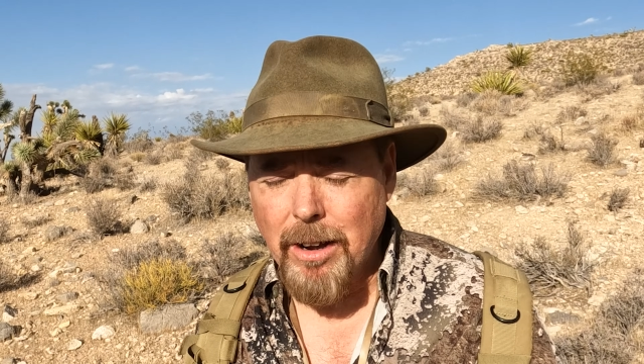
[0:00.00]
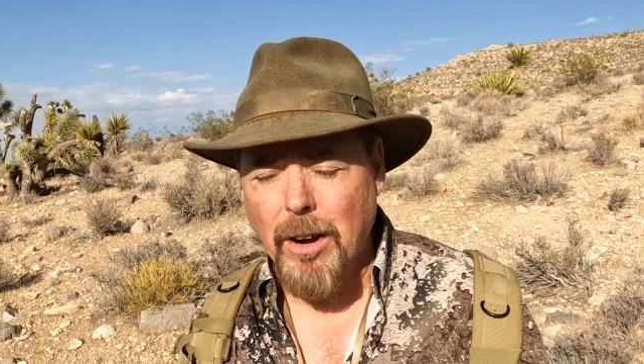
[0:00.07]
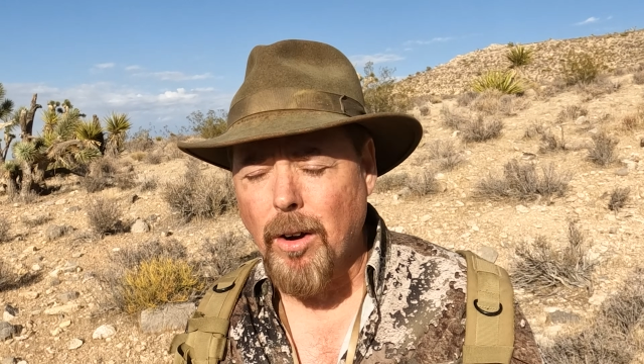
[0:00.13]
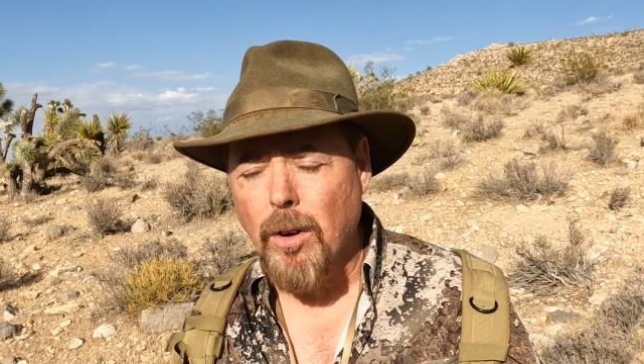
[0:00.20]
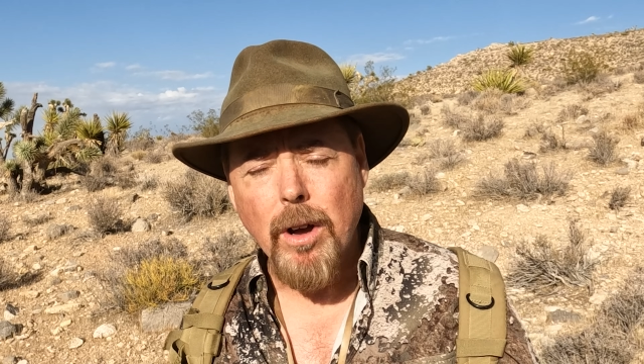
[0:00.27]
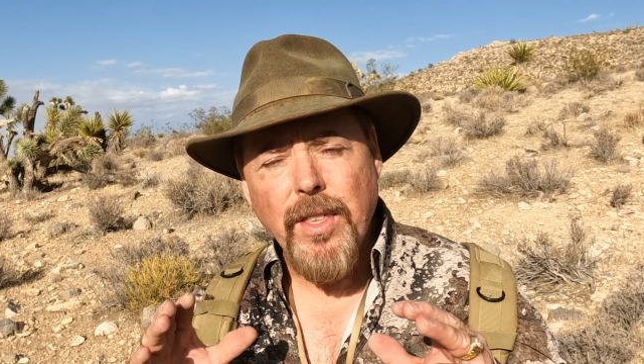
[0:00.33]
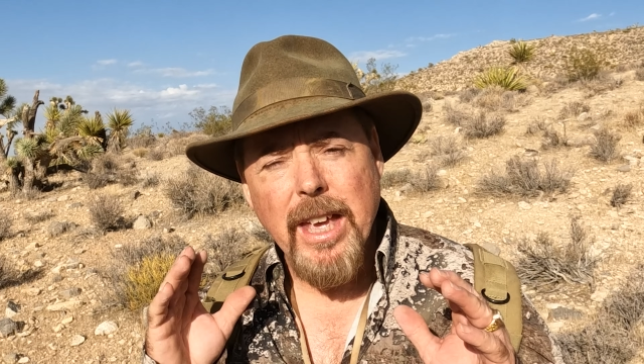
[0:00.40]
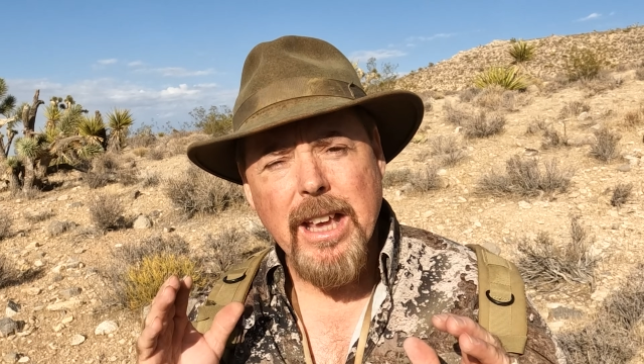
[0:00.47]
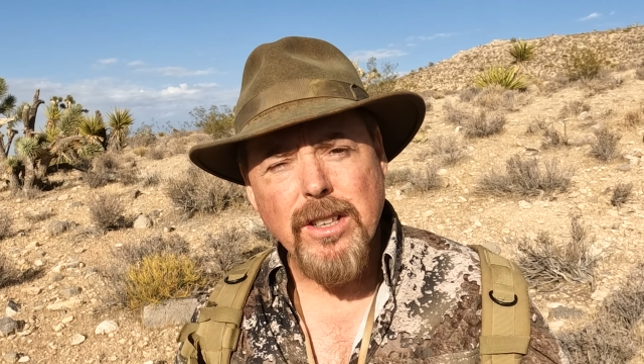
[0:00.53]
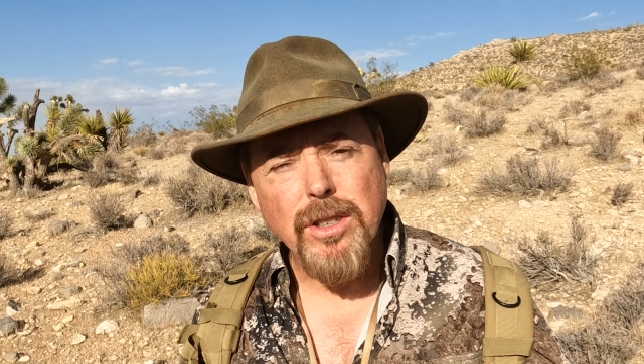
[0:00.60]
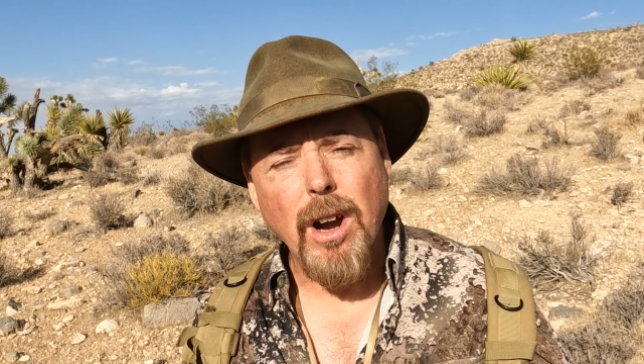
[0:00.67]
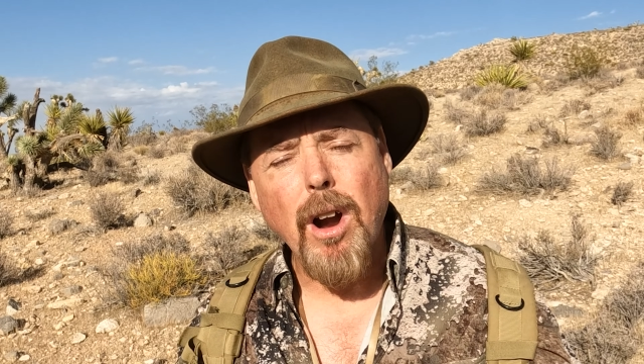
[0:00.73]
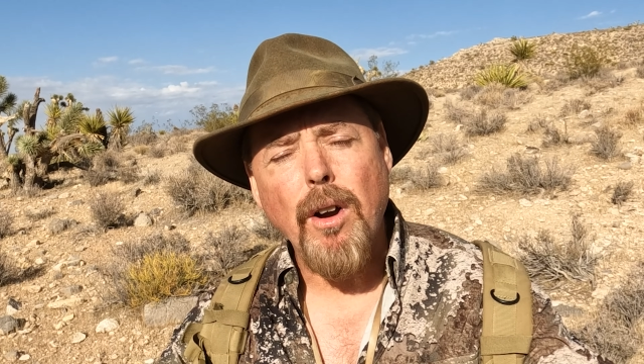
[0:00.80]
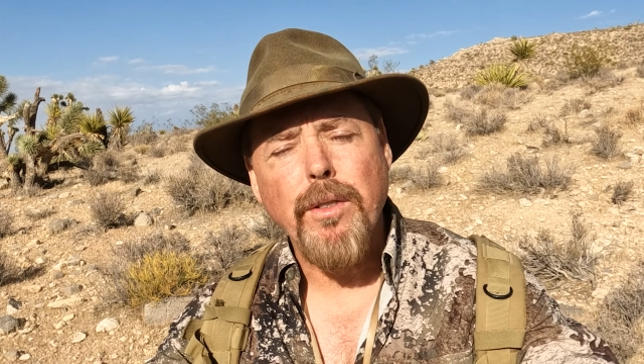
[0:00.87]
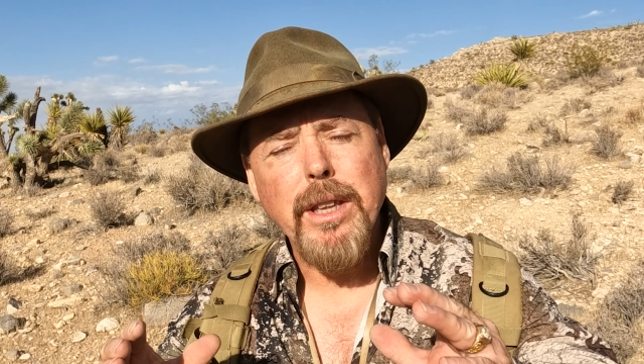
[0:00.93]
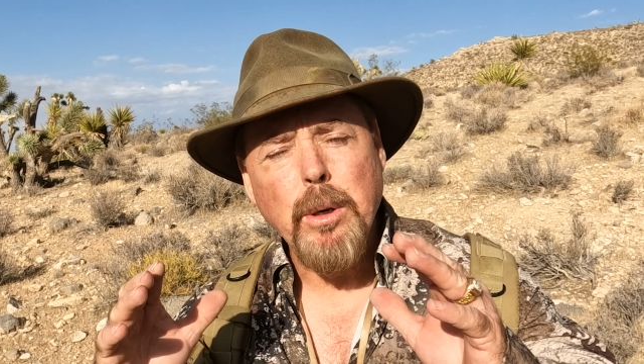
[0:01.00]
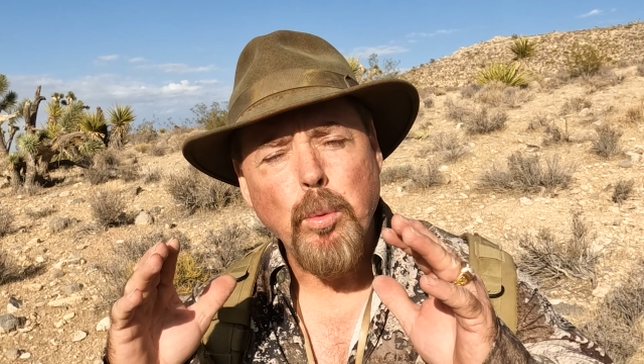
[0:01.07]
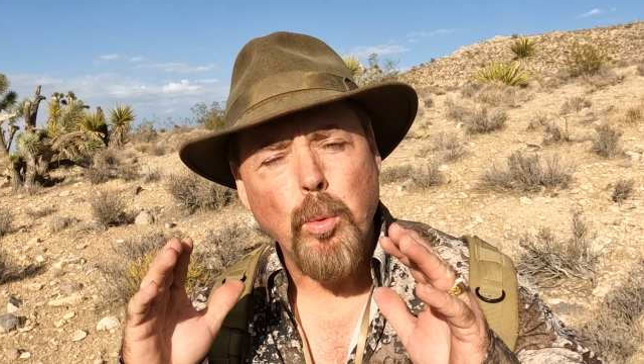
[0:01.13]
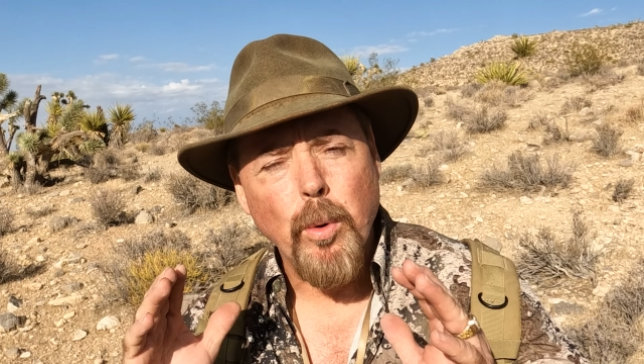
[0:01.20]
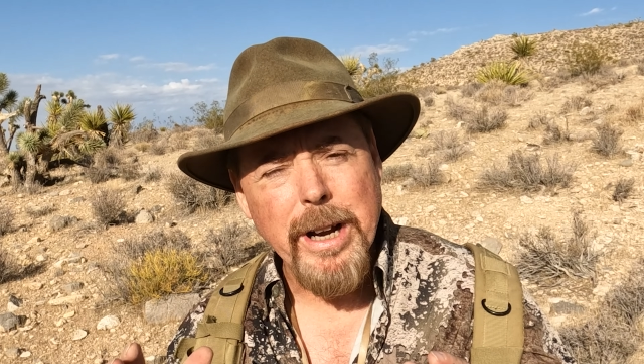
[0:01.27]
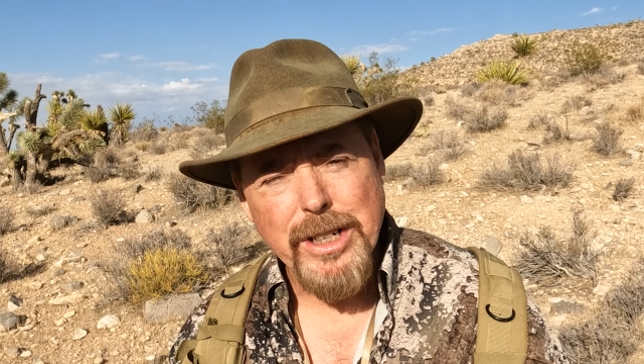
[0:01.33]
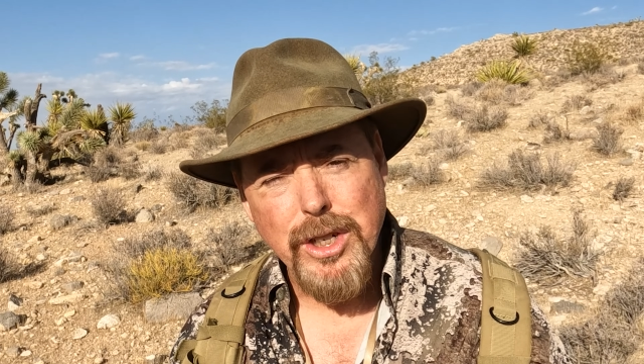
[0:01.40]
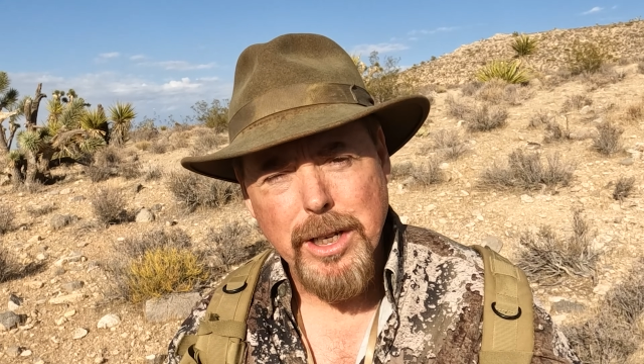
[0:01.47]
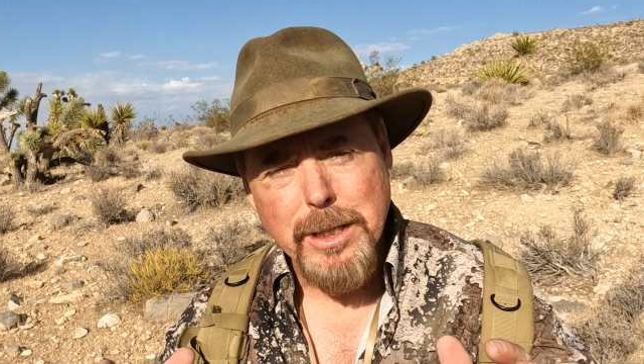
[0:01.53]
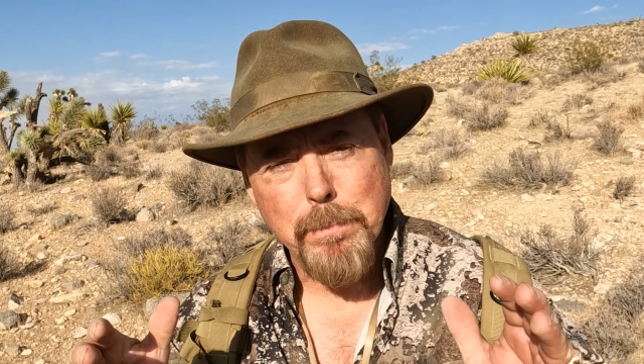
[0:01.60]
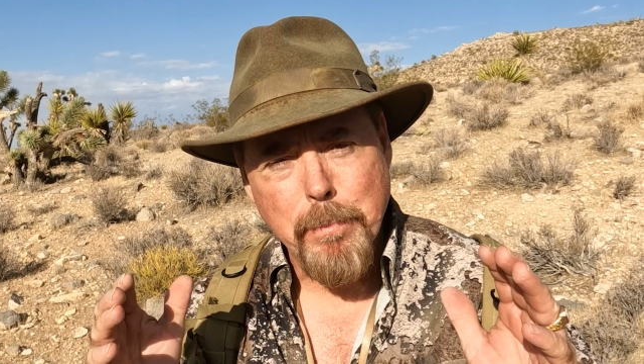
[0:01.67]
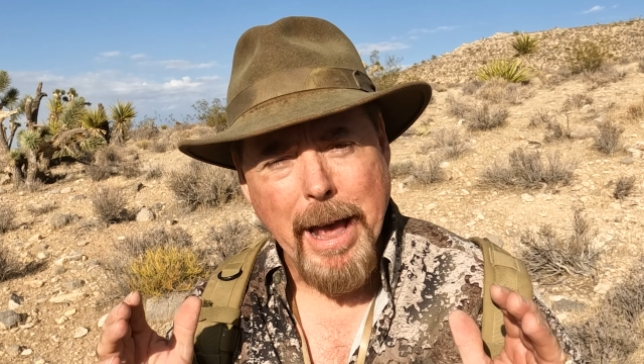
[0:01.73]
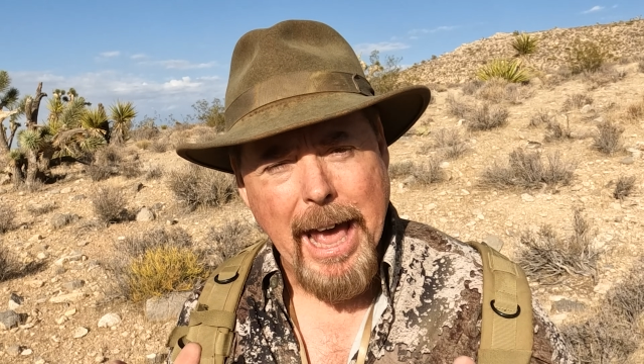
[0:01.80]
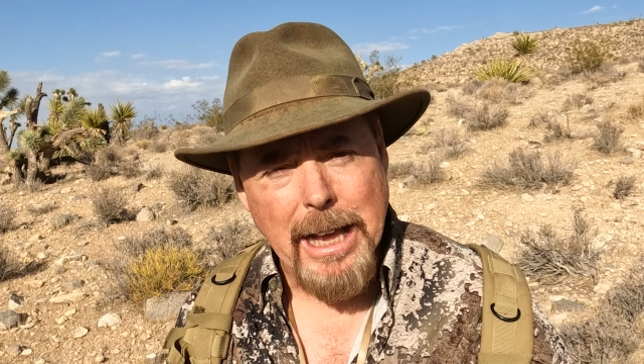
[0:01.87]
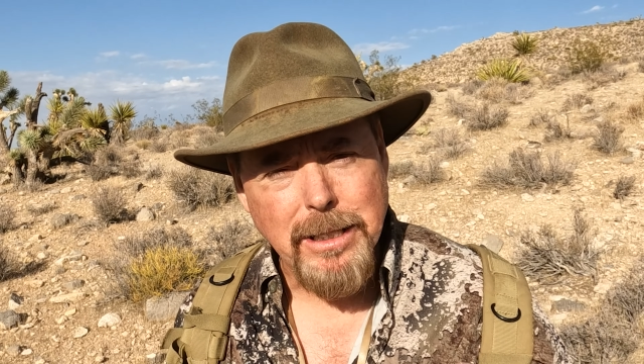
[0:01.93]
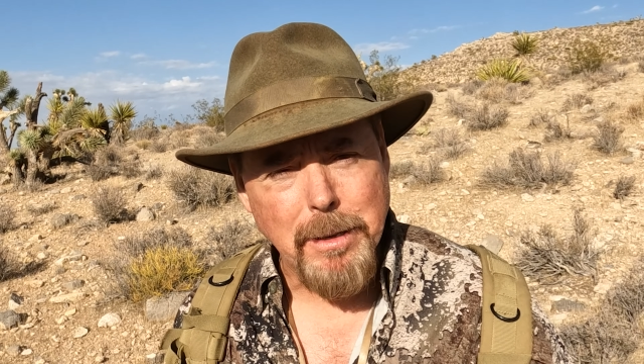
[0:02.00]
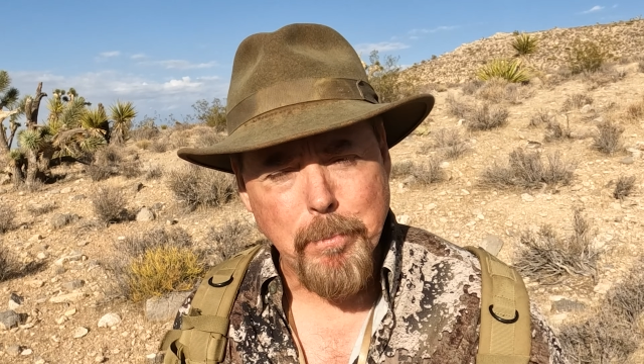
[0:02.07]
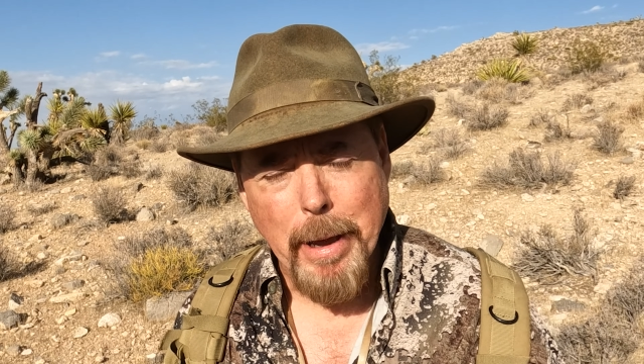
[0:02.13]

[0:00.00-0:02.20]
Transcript: No, these are the richest bags